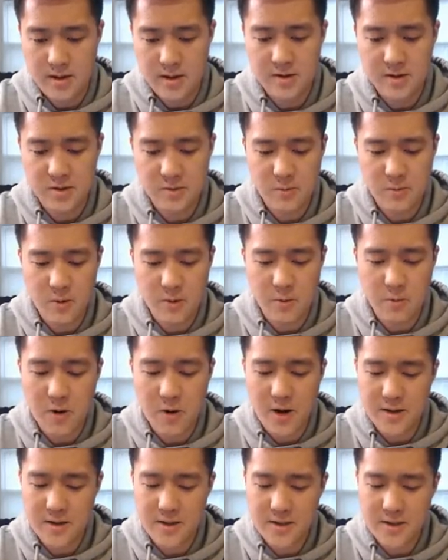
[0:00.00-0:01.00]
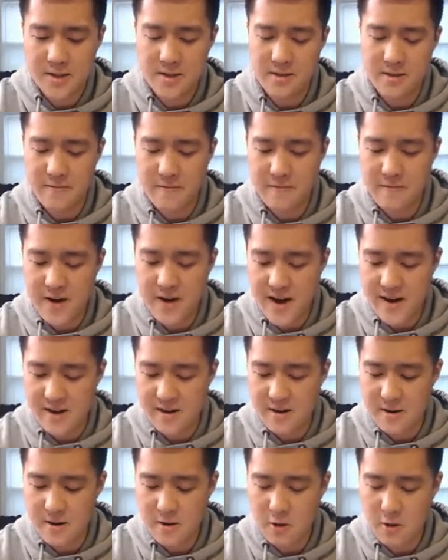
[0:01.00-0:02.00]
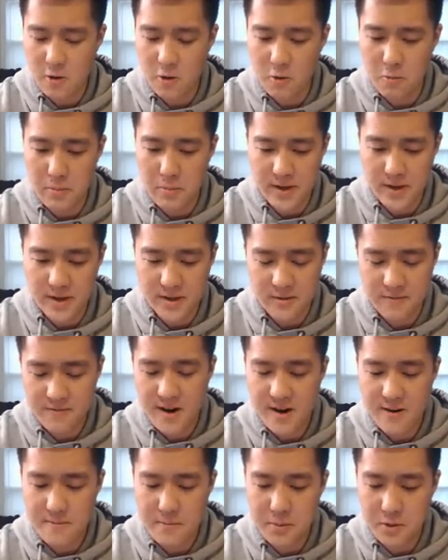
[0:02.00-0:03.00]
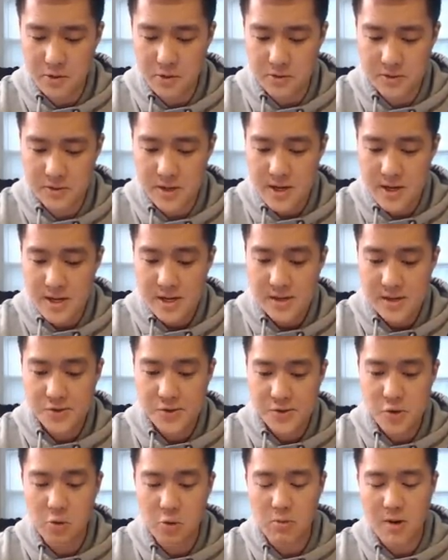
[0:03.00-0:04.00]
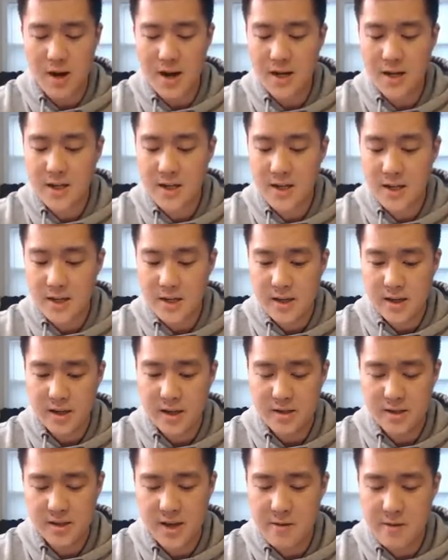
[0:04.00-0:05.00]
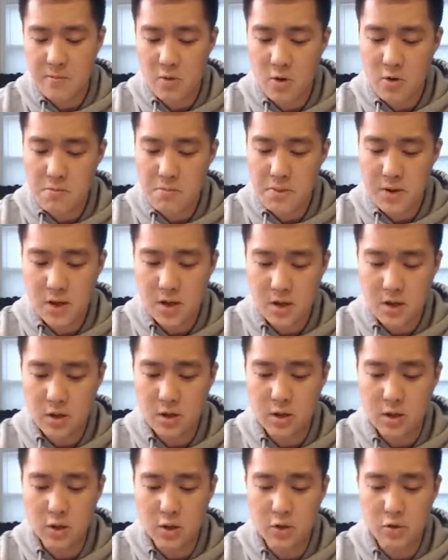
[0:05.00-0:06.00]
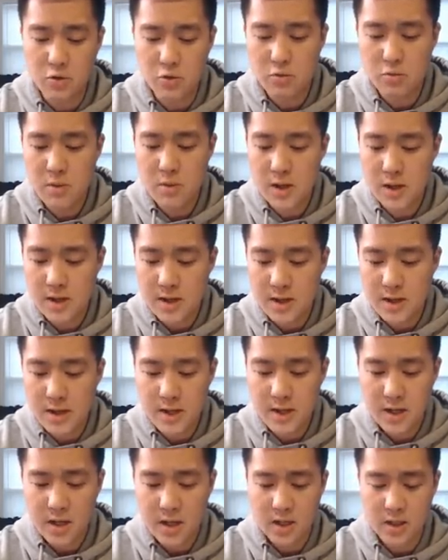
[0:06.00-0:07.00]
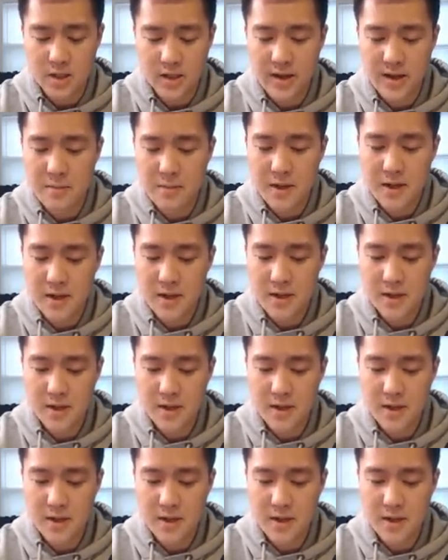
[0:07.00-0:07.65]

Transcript: this is where we want the fire opening. Fire poles. Solrock, Escape Rope, Gloom, Lediba,